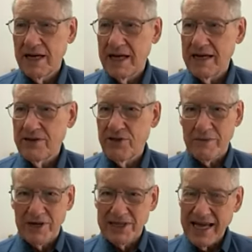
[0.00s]
I hadn't thought
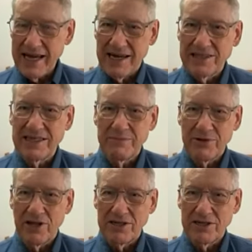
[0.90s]
about that concept at
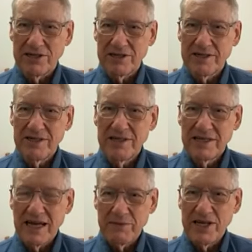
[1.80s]
all. I just
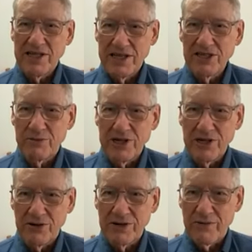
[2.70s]
I played the instrument, you
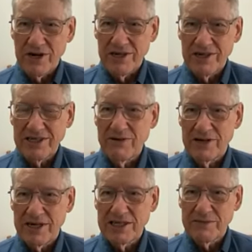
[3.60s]
know, and I wanted it to sound
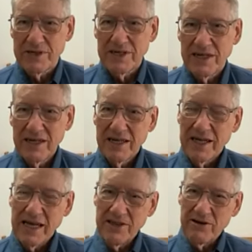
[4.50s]
nice, but
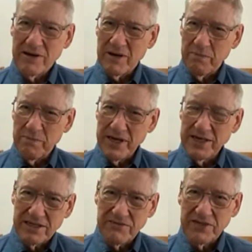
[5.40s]
I hadn't thought about
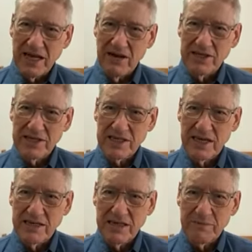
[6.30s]
bigness of sound as a
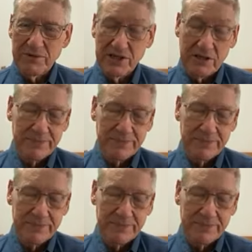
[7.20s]
concept. So,